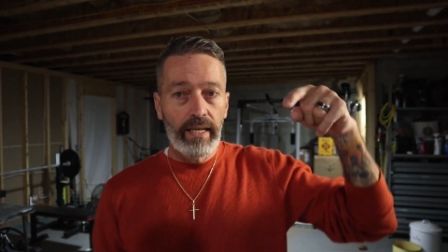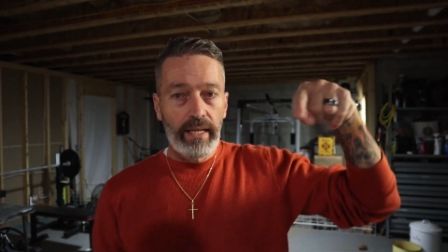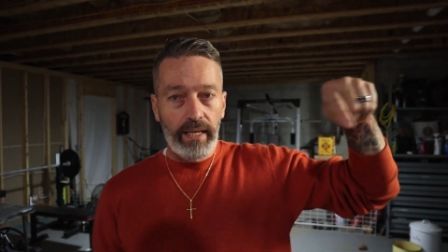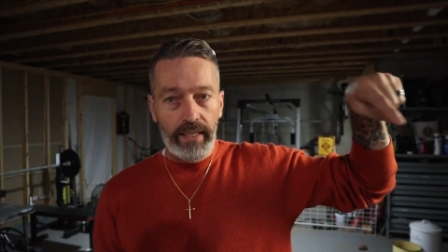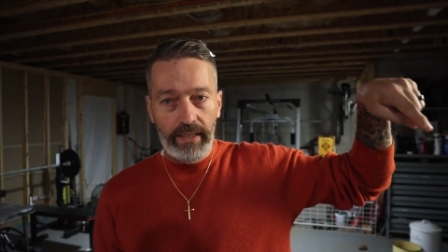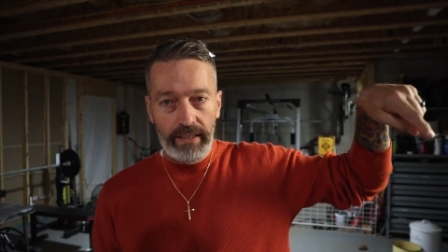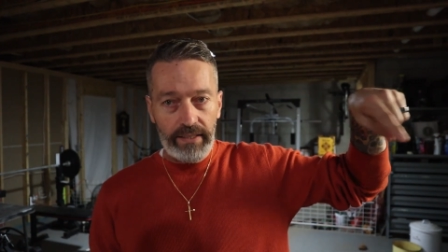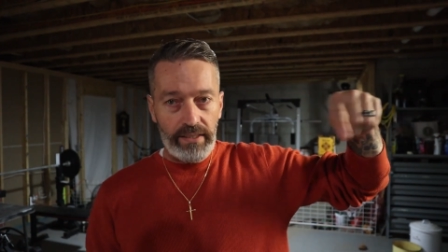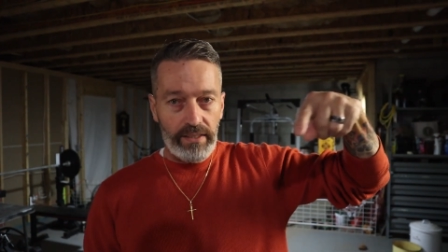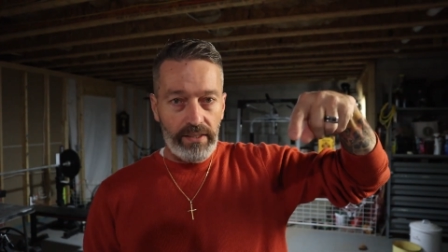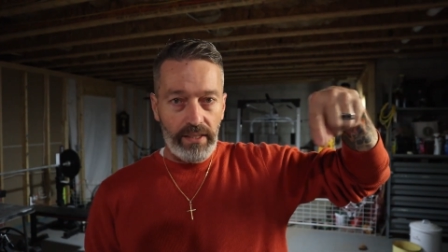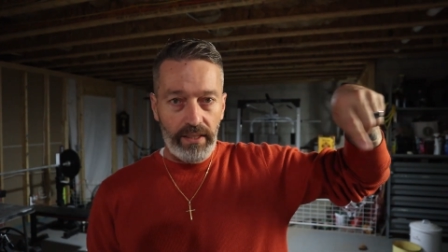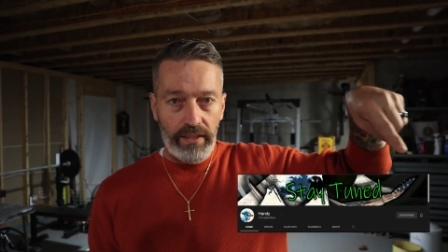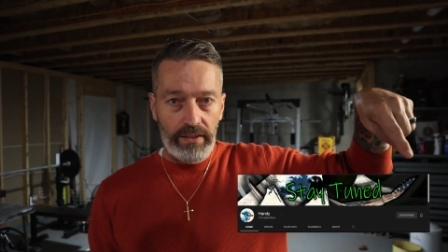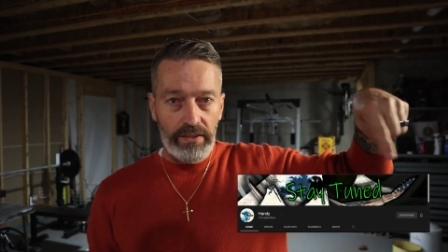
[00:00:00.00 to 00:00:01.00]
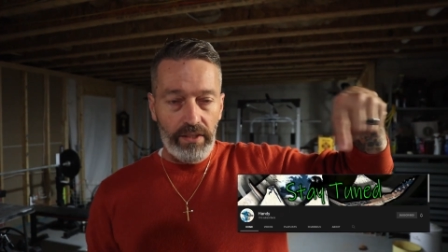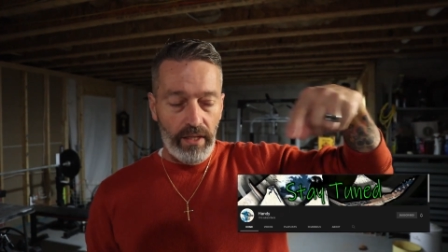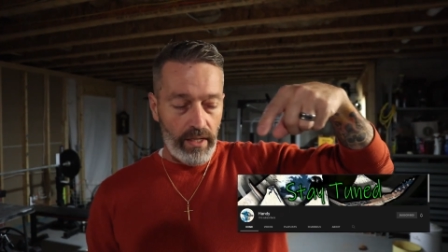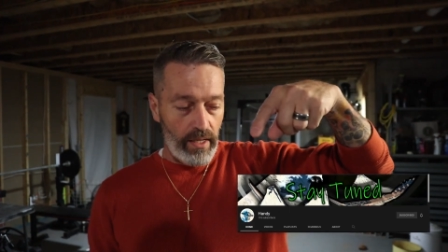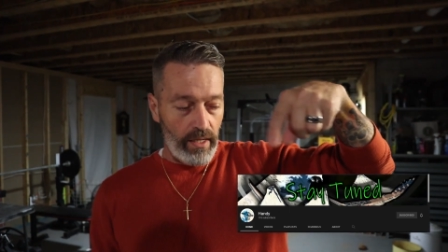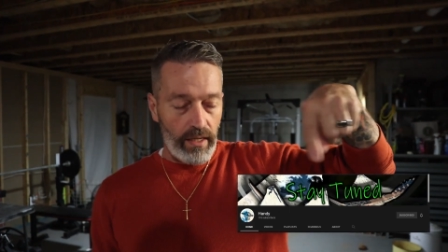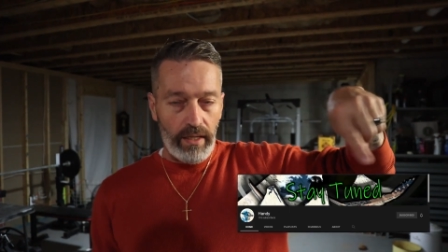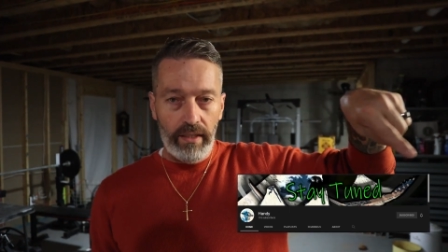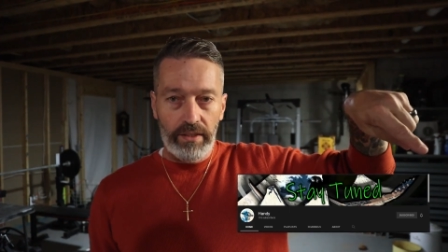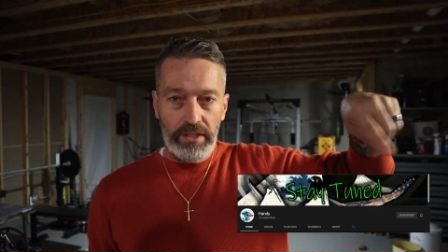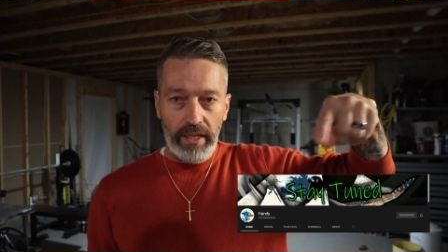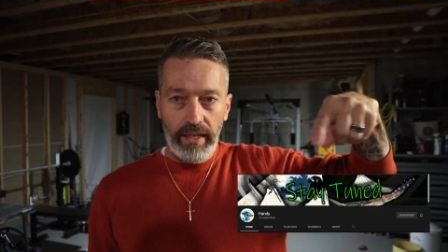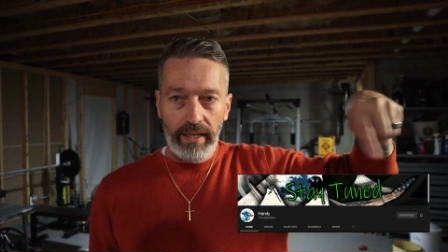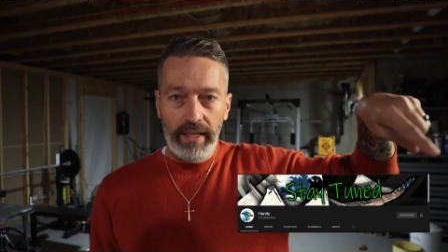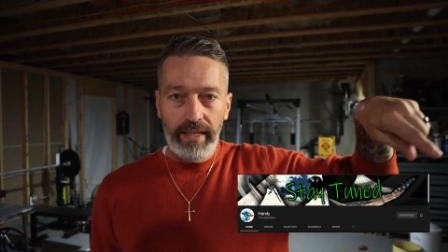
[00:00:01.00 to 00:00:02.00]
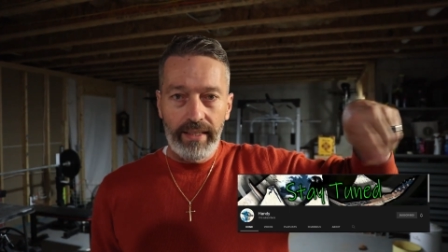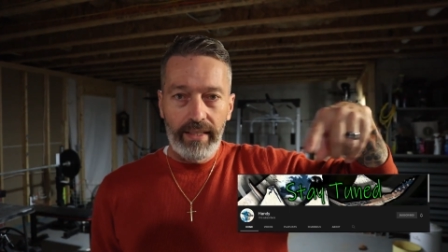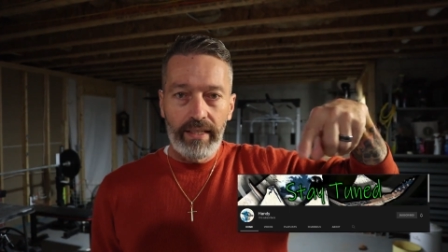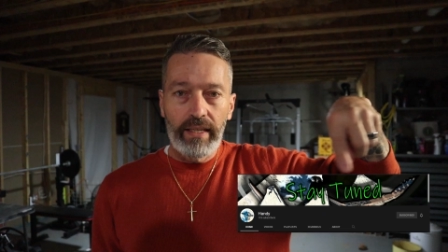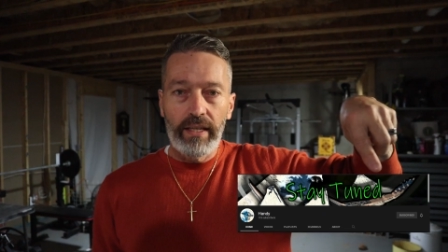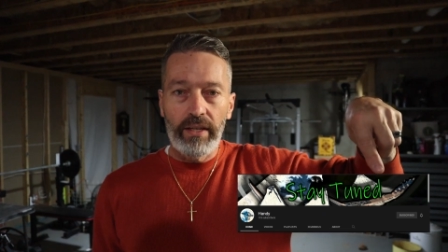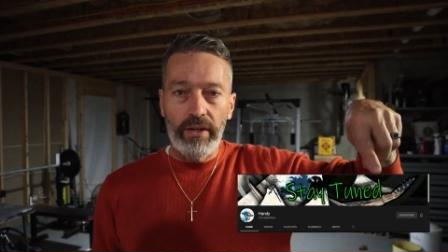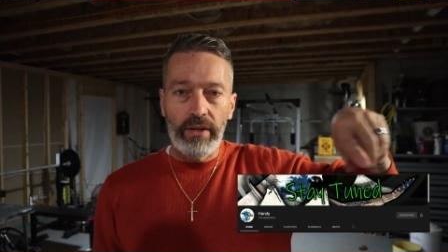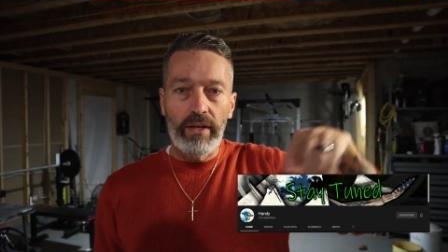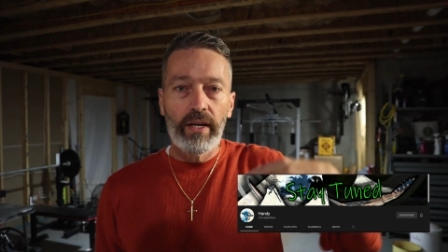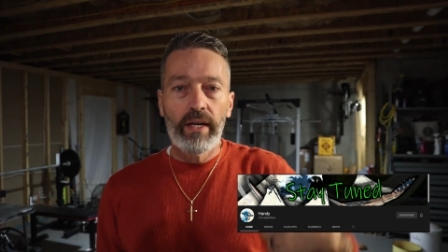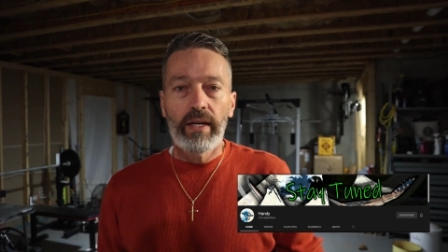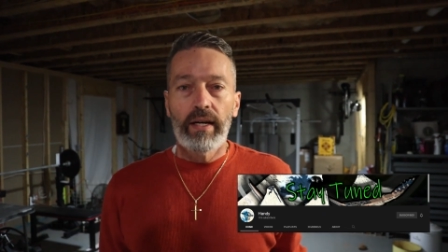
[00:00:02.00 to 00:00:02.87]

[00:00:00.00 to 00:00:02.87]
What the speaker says: and this is his channel ID here.